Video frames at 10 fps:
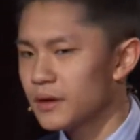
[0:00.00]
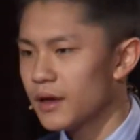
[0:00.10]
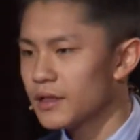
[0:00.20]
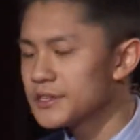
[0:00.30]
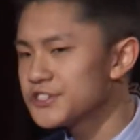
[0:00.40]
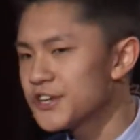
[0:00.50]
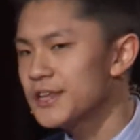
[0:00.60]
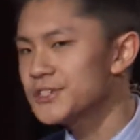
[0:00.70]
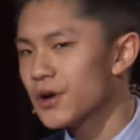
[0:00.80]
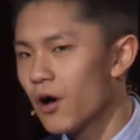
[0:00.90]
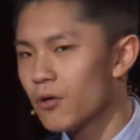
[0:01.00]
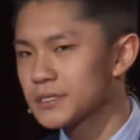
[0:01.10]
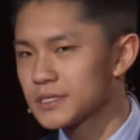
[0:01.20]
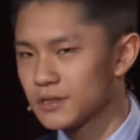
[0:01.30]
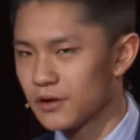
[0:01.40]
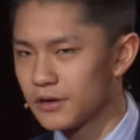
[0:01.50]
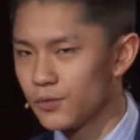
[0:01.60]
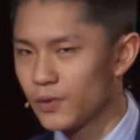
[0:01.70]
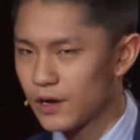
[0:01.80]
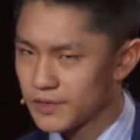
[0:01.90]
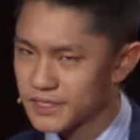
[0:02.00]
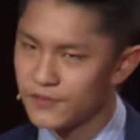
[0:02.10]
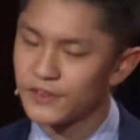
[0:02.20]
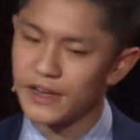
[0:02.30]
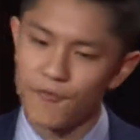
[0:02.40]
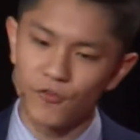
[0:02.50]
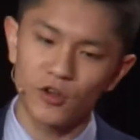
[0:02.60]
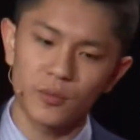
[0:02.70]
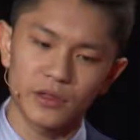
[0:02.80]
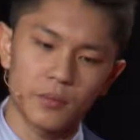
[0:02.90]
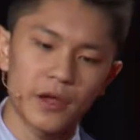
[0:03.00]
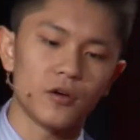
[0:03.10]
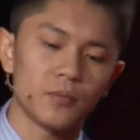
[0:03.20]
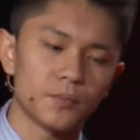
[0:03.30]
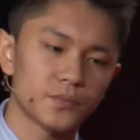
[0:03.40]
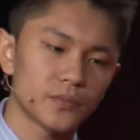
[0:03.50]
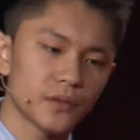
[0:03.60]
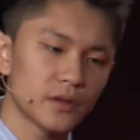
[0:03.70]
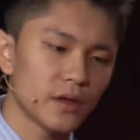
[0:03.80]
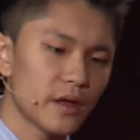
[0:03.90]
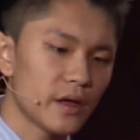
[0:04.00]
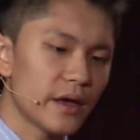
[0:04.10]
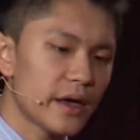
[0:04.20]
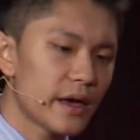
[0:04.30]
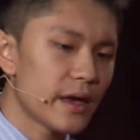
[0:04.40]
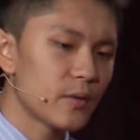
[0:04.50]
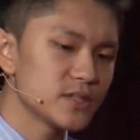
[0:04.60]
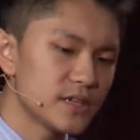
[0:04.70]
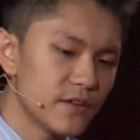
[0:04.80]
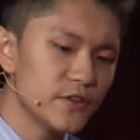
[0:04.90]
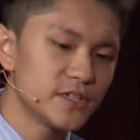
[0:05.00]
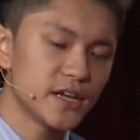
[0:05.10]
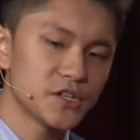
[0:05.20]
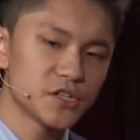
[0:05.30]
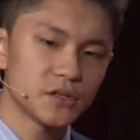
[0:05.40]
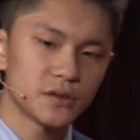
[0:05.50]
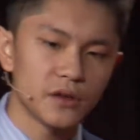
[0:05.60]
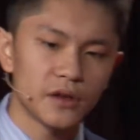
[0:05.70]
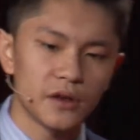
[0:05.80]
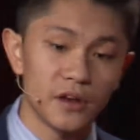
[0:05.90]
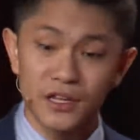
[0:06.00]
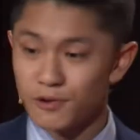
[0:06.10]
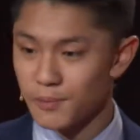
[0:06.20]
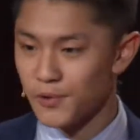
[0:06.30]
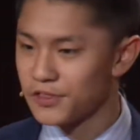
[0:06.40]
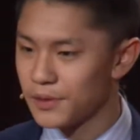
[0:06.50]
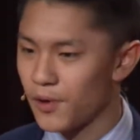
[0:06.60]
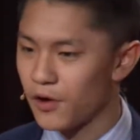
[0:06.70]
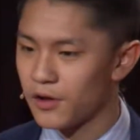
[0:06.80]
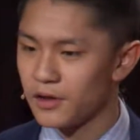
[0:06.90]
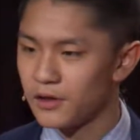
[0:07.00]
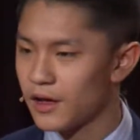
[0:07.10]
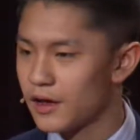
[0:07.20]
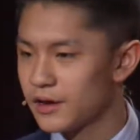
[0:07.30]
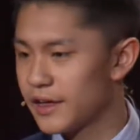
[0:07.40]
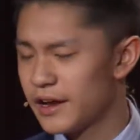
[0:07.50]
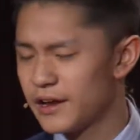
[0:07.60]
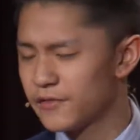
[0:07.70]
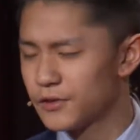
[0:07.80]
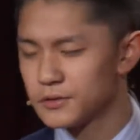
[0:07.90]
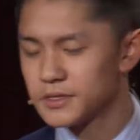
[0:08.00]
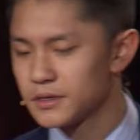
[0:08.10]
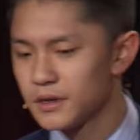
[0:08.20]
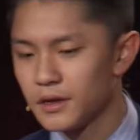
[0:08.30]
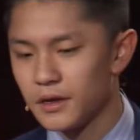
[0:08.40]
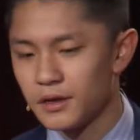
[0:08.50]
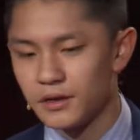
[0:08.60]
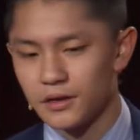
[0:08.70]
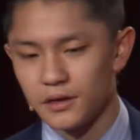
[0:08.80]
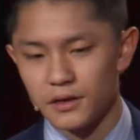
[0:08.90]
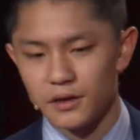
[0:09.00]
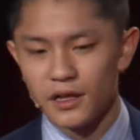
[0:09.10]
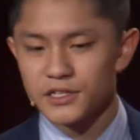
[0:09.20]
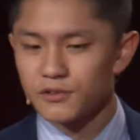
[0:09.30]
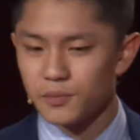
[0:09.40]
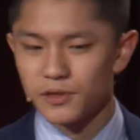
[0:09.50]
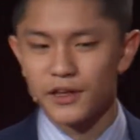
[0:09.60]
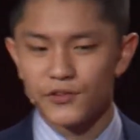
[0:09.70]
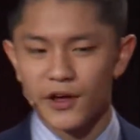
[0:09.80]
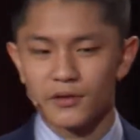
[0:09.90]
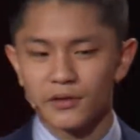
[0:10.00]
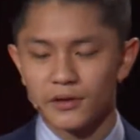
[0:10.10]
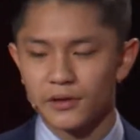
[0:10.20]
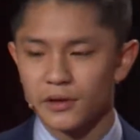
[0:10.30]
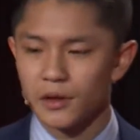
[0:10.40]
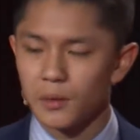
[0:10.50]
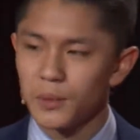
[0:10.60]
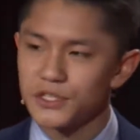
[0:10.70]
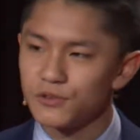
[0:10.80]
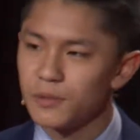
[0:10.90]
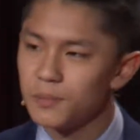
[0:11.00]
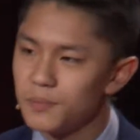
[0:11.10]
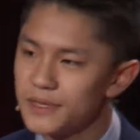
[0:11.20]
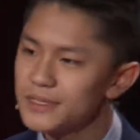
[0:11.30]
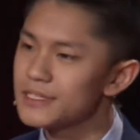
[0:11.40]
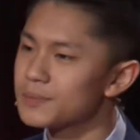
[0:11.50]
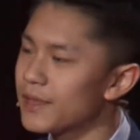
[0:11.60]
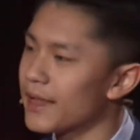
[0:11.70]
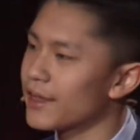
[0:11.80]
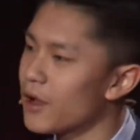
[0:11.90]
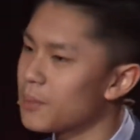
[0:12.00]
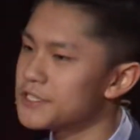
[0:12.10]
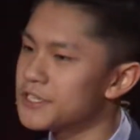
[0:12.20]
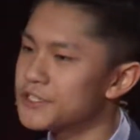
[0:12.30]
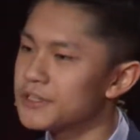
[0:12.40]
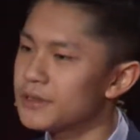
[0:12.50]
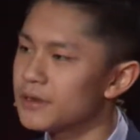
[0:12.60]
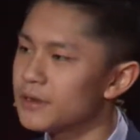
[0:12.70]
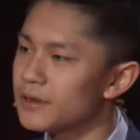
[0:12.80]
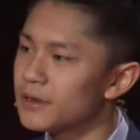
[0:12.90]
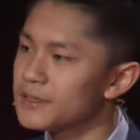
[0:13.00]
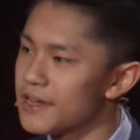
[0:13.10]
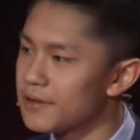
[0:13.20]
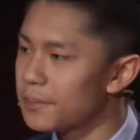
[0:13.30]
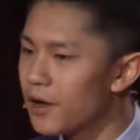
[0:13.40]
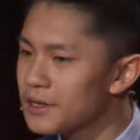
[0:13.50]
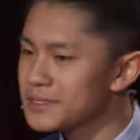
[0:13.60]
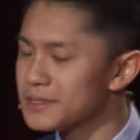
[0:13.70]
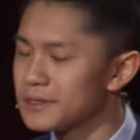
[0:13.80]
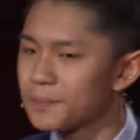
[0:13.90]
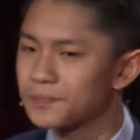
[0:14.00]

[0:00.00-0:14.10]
this change all started when I received an envelope in the mail. It was an invitation, not to a birthday party, I didn't get any of those, not to a playground, but to a business plan competition down in Boston.